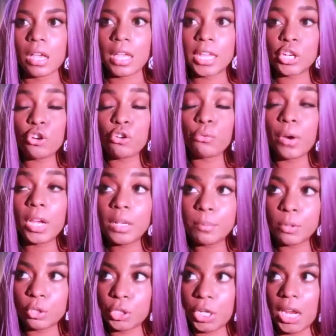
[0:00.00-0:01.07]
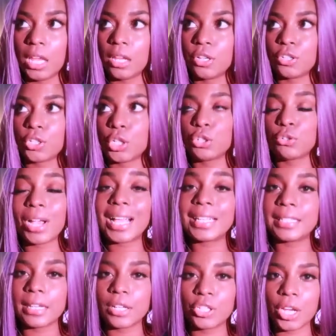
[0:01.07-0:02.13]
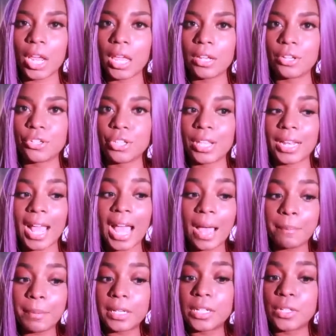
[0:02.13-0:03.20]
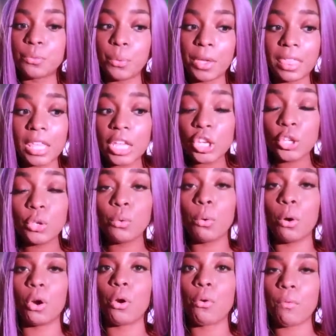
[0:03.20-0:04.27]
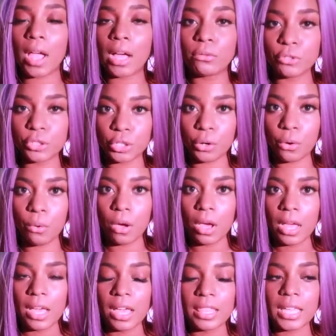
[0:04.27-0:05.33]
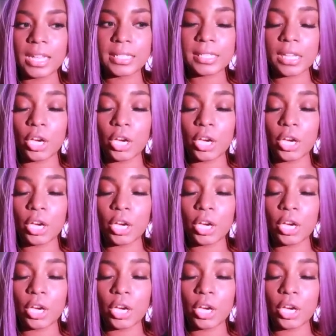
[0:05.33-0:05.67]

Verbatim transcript: incredible change, drastic change that happened within you or around you that is